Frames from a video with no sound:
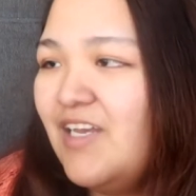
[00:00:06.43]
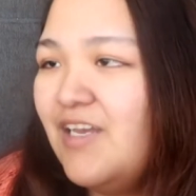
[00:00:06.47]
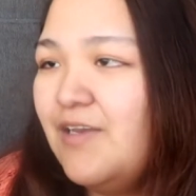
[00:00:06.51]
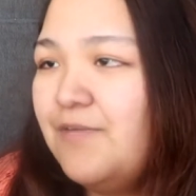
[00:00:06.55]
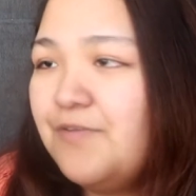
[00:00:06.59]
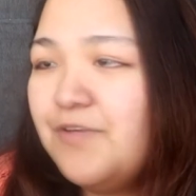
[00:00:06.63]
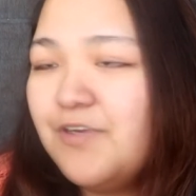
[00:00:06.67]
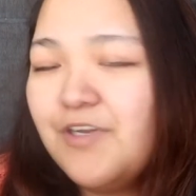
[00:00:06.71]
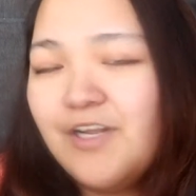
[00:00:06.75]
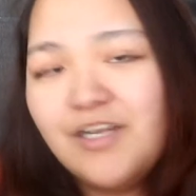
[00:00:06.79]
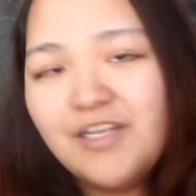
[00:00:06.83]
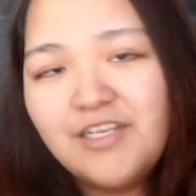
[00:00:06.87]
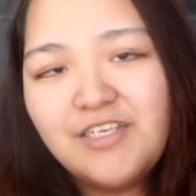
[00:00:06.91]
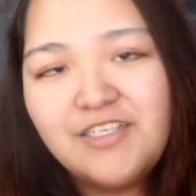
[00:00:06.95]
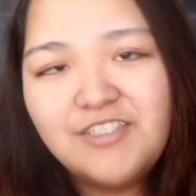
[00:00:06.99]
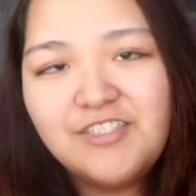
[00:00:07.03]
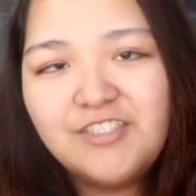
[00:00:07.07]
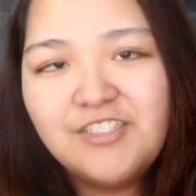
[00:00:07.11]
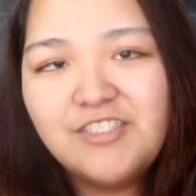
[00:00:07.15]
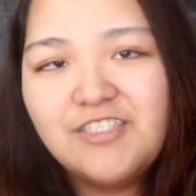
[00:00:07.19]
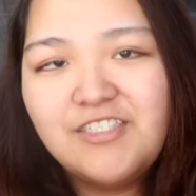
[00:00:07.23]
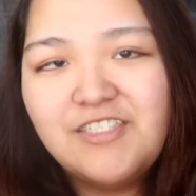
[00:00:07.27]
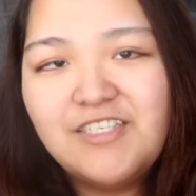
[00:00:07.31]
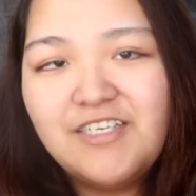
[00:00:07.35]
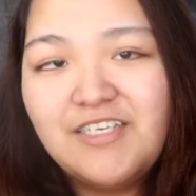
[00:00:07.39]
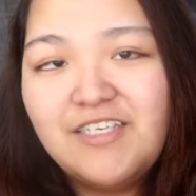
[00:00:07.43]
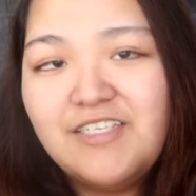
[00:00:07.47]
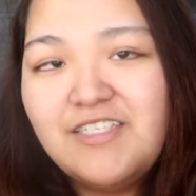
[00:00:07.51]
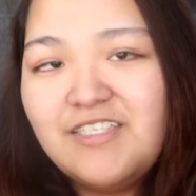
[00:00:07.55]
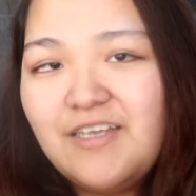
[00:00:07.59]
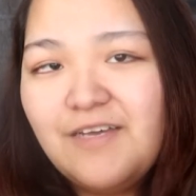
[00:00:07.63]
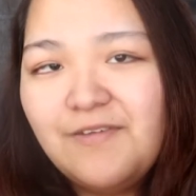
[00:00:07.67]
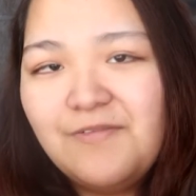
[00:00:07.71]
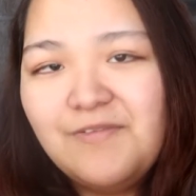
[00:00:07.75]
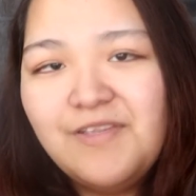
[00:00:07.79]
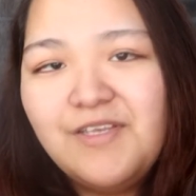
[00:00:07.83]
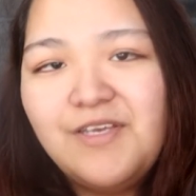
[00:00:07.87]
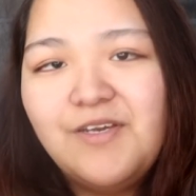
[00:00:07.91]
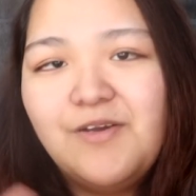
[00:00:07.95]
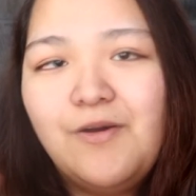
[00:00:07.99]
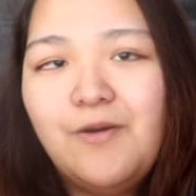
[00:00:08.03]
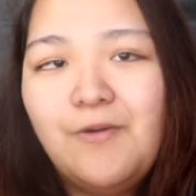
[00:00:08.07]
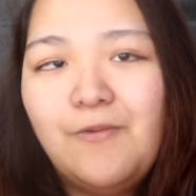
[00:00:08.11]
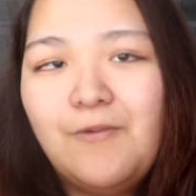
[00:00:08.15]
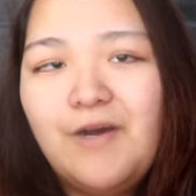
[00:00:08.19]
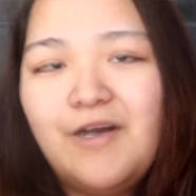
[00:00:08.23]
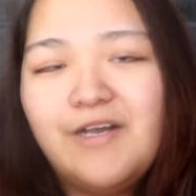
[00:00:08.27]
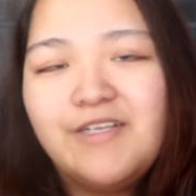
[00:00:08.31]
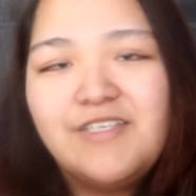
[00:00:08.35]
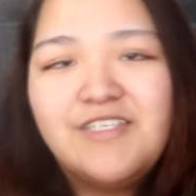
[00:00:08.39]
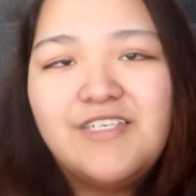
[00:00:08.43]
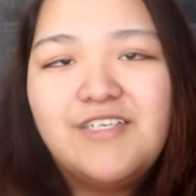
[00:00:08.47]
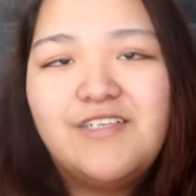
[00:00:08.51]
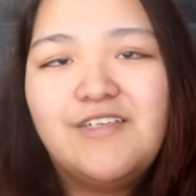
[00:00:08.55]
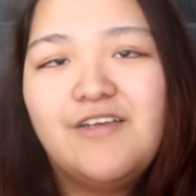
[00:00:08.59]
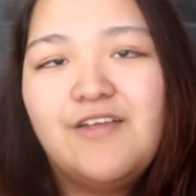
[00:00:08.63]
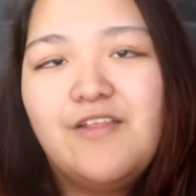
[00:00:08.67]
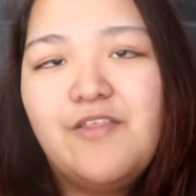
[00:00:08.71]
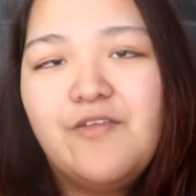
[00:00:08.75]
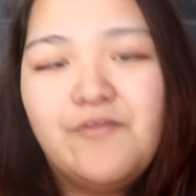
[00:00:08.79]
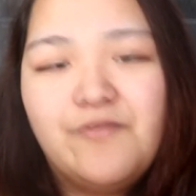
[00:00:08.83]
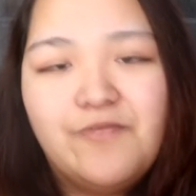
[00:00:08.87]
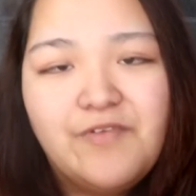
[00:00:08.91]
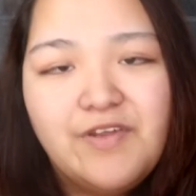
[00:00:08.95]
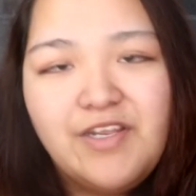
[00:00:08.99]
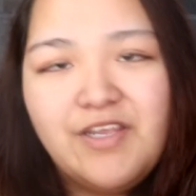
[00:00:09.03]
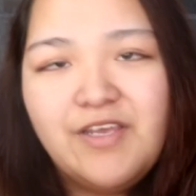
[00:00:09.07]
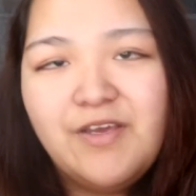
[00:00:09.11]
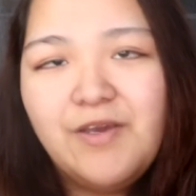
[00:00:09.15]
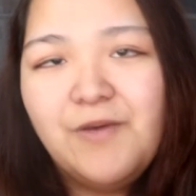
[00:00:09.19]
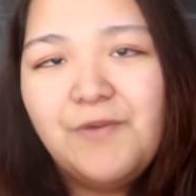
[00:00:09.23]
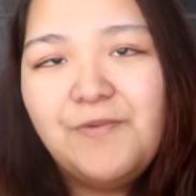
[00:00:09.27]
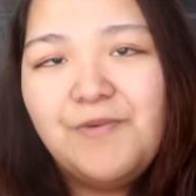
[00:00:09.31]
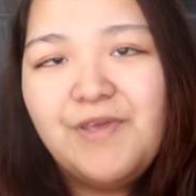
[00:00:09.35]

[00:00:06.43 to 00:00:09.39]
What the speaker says: if you're not interested, definitely go watch another video.